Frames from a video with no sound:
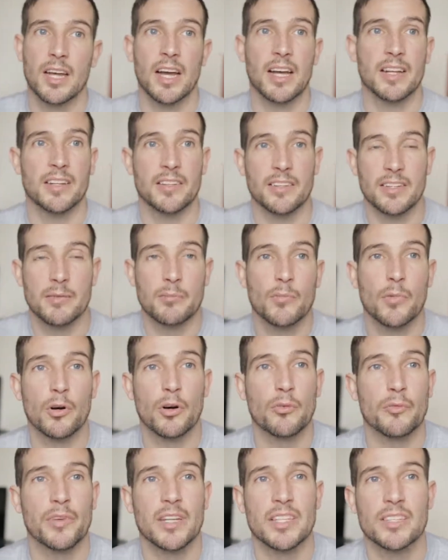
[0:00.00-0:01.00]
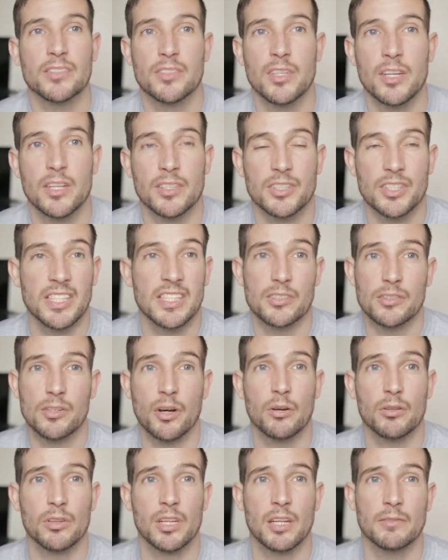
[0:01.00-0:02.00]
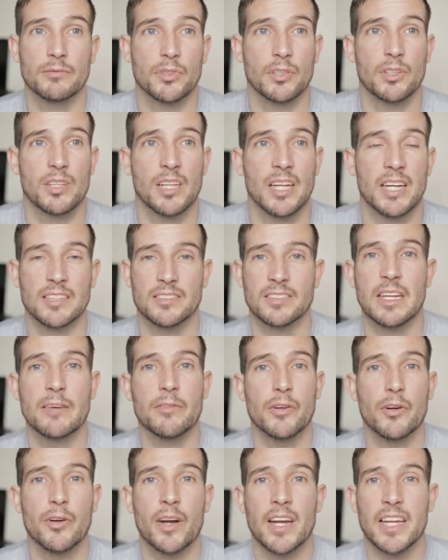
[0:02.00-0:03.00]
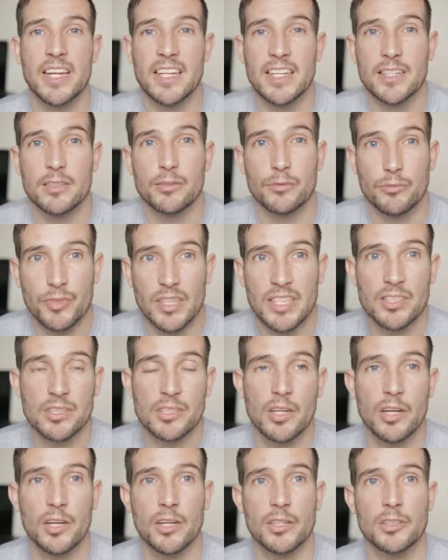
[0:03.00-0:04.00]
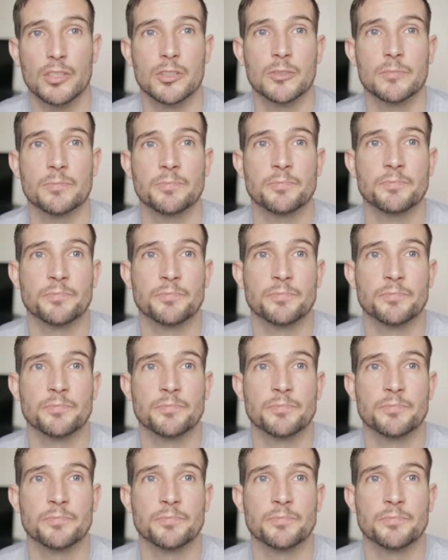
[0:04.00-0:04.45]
and did more research, and in total I've done like 7 or 8 years research,